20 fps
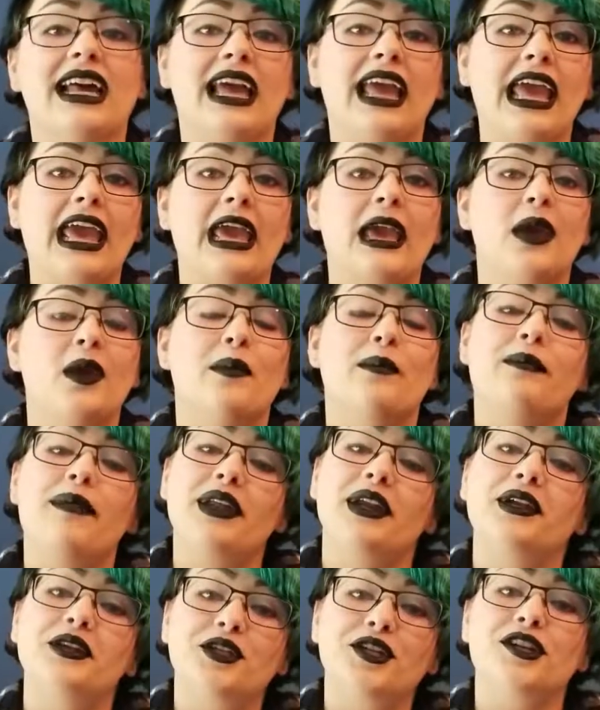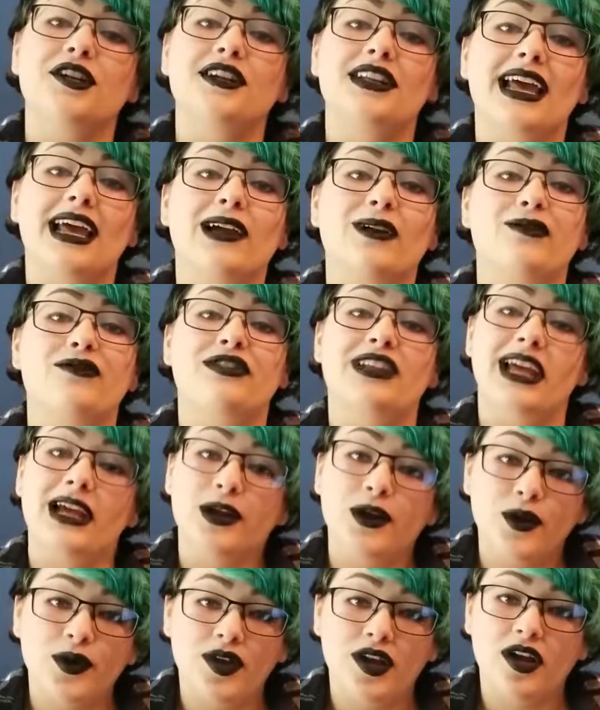a miniature deck of
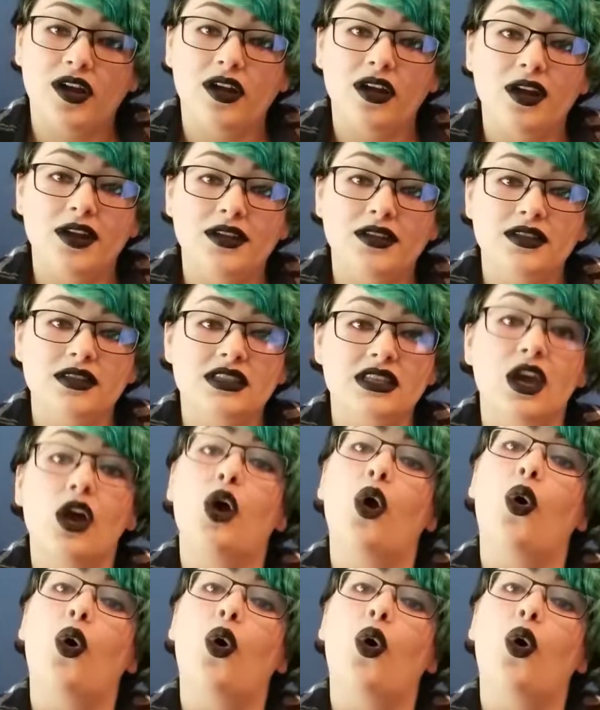tarot cards,